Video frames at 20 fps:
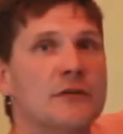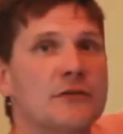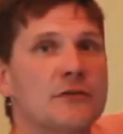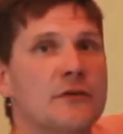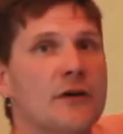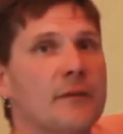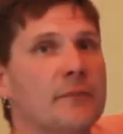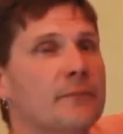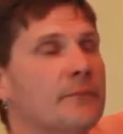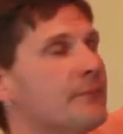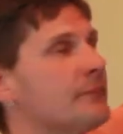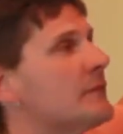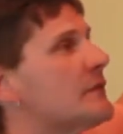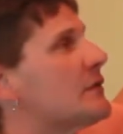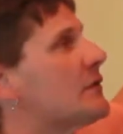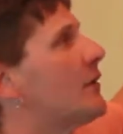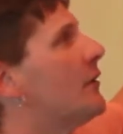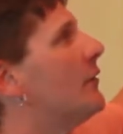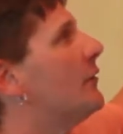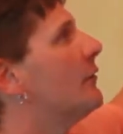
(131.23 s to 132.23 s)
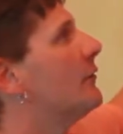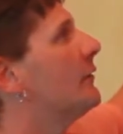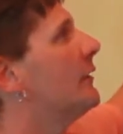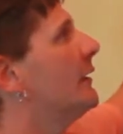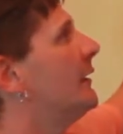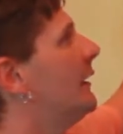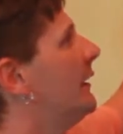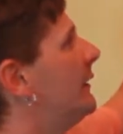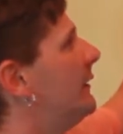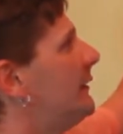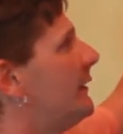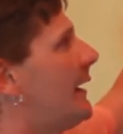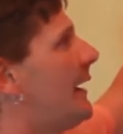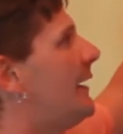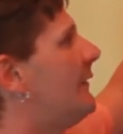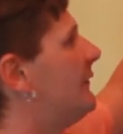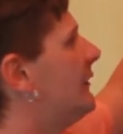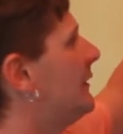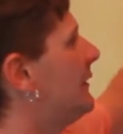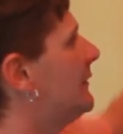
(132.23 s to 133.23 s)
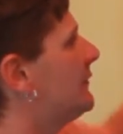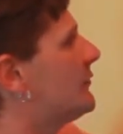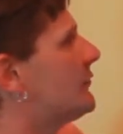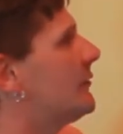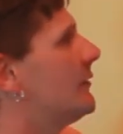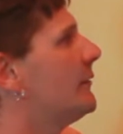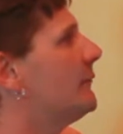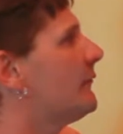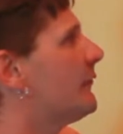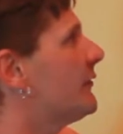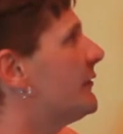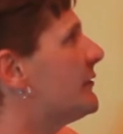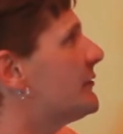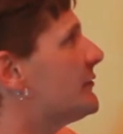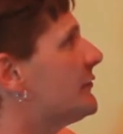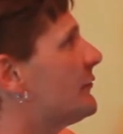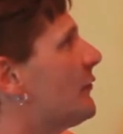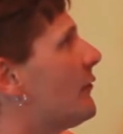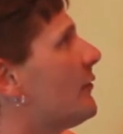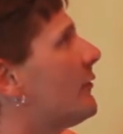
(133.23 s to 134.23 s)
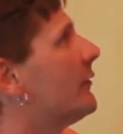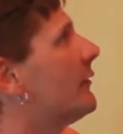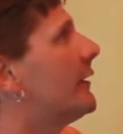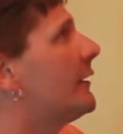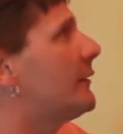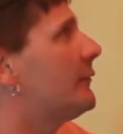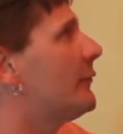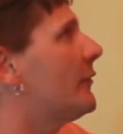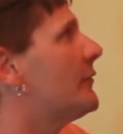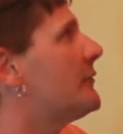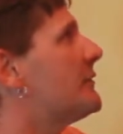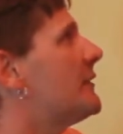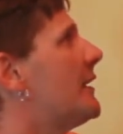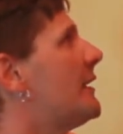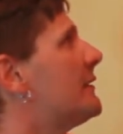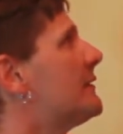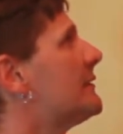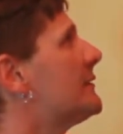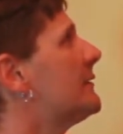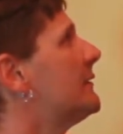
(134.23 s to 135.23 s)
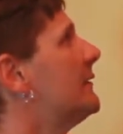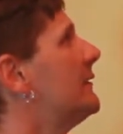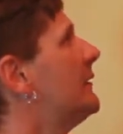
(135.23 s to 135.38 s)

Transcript: strip. So didn't have any trim for this door, any rosettes.